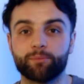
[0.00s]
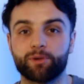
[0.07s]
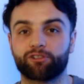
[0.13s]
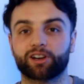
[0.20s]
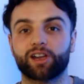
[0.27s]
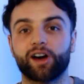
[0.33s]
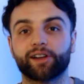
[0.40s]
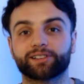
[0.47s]
But
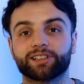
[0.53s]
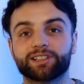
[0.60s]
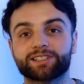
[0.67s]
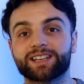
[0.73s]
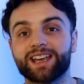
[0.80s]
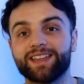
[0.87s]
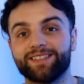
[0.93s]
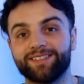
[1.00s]

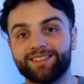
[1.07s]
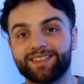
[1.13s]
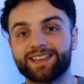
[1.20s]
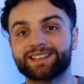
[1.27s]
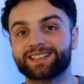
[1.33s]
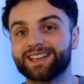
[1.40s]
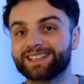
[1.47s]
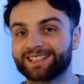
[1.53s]
regardless,
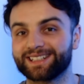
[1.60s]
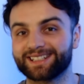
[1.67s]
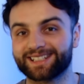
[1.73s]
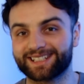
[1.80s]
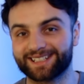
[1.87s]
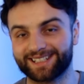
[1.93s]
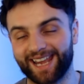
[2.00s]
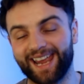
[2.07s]
this is an
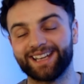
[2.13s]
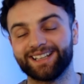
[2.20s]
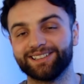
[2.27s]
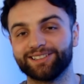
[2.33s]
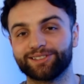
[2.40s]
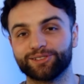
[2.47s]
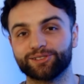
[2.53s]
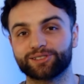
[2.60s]

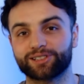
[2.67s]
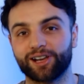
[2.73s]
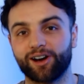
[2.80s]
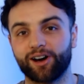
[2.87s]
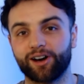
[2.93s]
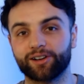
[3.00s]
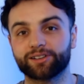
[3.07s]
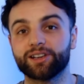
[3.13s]
insanely good
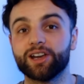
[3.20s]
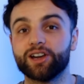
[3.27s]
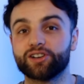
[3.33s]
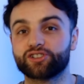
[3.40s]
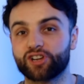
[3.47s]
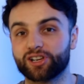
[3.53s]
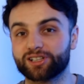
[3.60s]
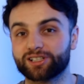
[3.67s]
card.
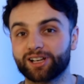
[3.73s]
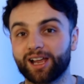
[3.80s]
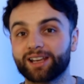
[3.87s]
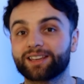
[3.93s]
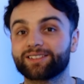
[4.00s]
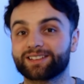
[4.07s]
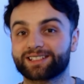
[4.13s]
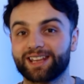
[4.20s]
Just
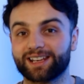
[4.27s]
like this